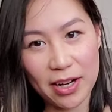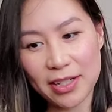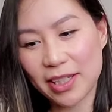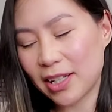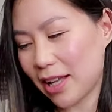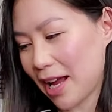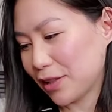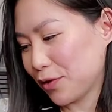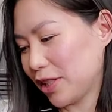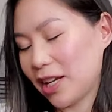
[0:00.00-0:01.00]
card
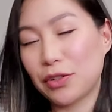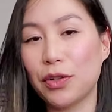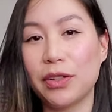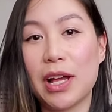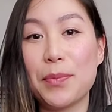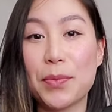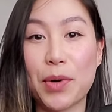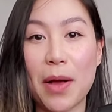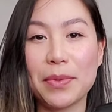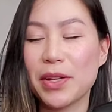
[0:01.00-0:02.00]
declined, which I told them it
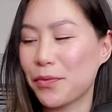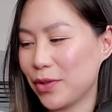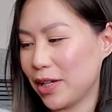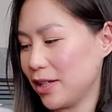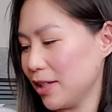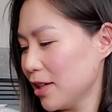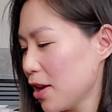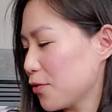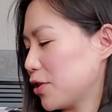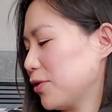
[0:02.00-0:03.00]
probably would,
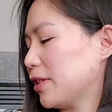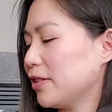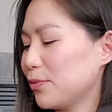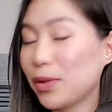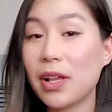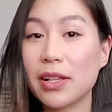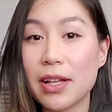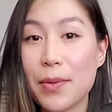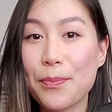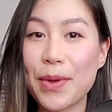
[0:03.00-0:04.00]
which was a little
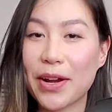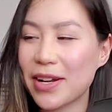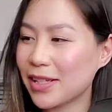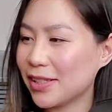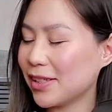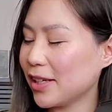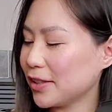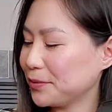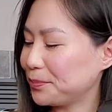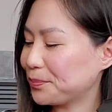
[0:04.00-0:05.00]

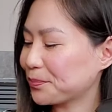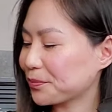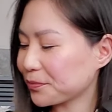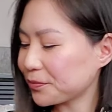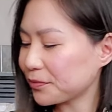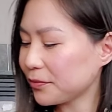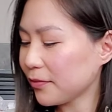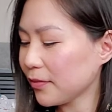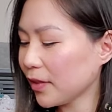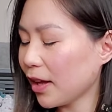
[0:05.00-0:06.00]
embarrassing.
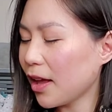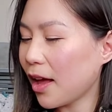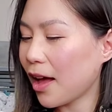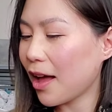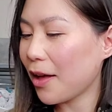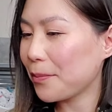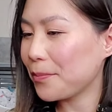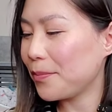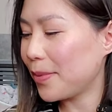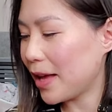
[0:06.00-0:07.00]

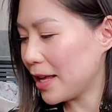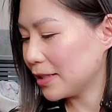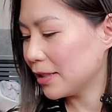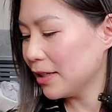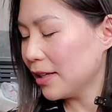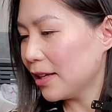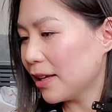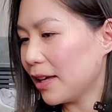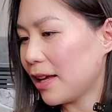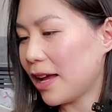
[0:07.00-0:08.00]
But
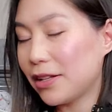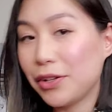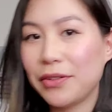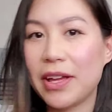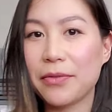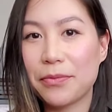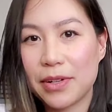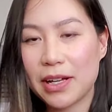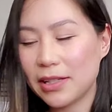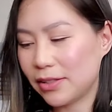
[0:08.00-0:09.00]
I knew it
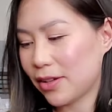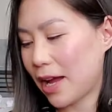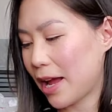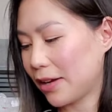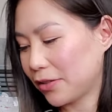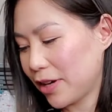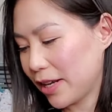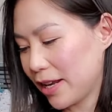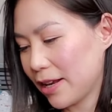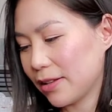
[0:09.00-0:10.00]
was, so I had
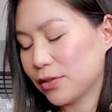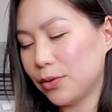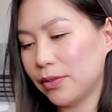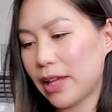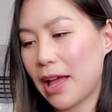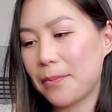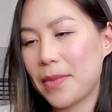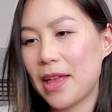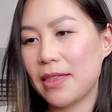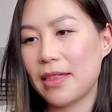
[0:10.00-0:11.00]
already told them.
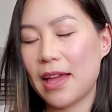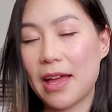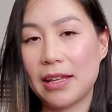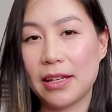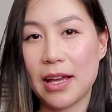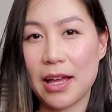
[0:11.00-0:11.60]
And then